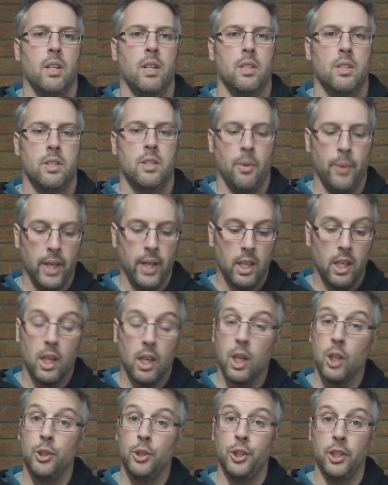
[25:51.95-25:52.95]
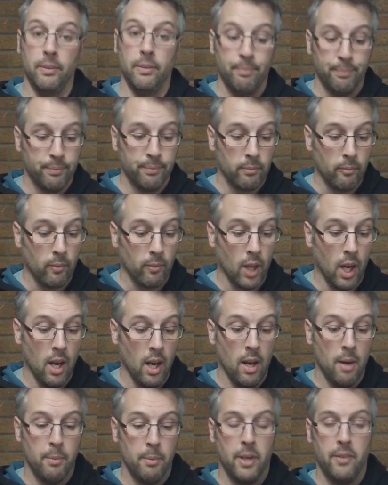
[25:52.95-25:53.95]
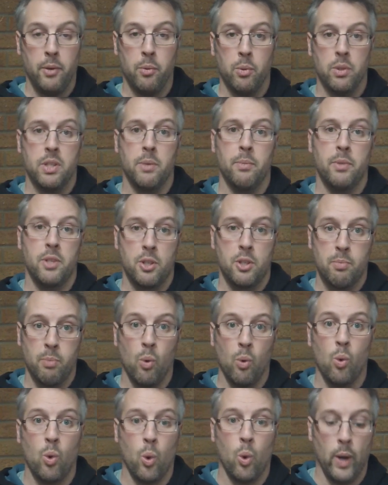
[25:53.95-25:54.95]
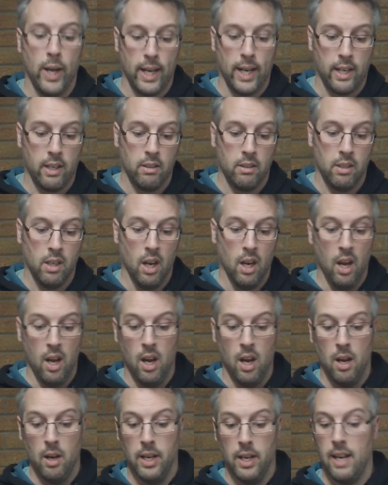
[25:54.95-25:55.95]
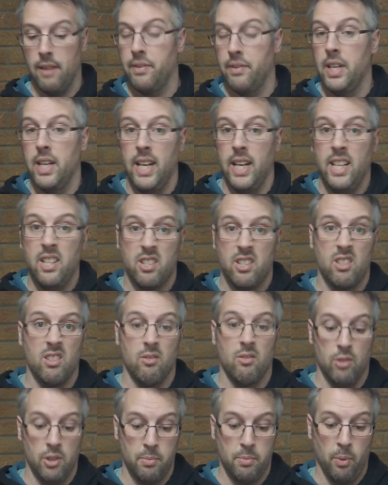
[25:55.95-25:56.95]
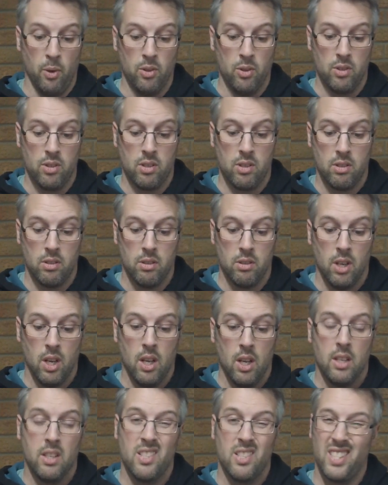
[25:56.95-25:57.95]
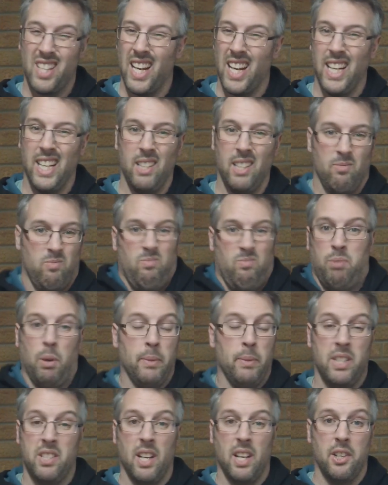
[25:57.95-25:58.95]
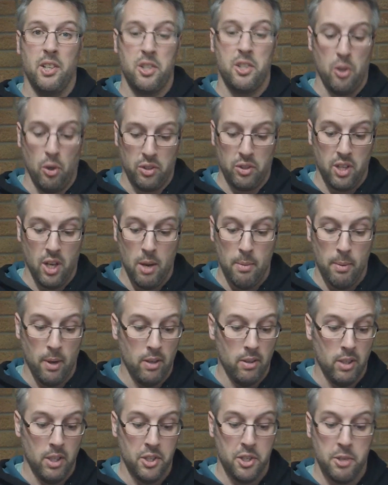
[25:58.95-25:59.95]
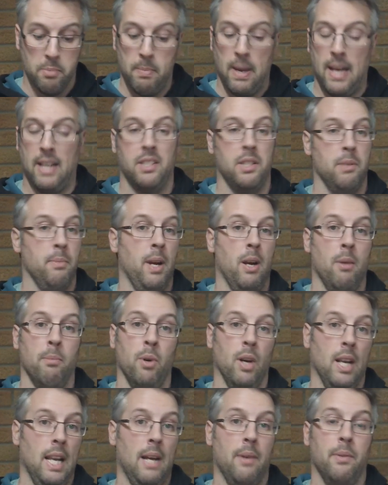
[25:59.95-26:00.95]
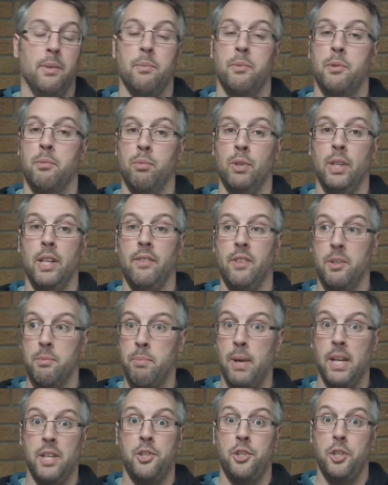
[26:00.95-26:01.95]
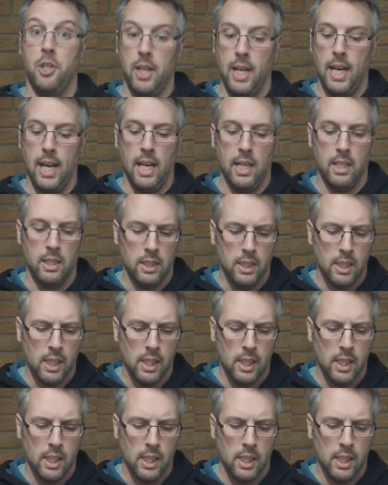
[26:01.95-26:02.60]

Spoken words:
So in conclusion, if you want something to spool quick and have near instant response, probably stay in your stock turbo and just max them out by allowing them to breathe as best you can.